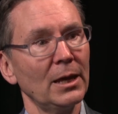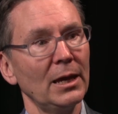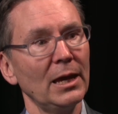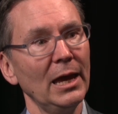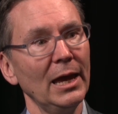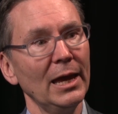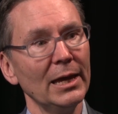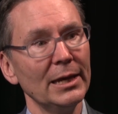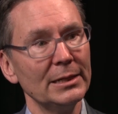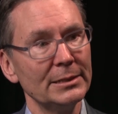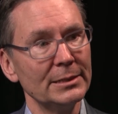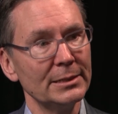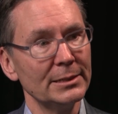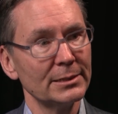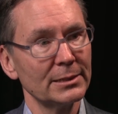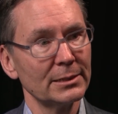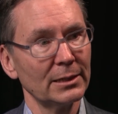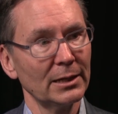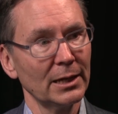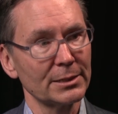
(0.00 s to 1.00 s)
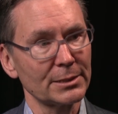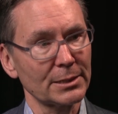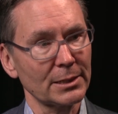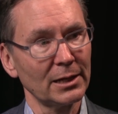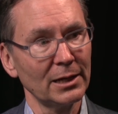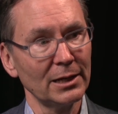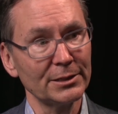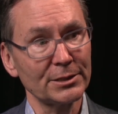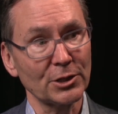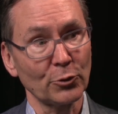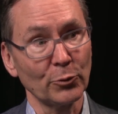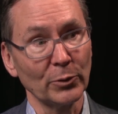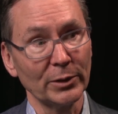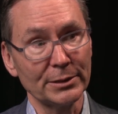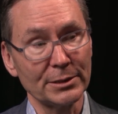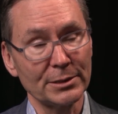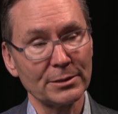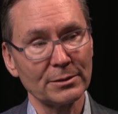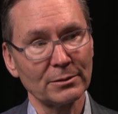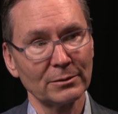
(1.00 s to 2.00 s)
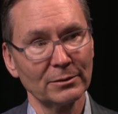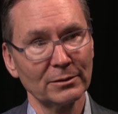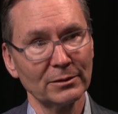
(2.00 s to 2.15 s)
And as a consequence,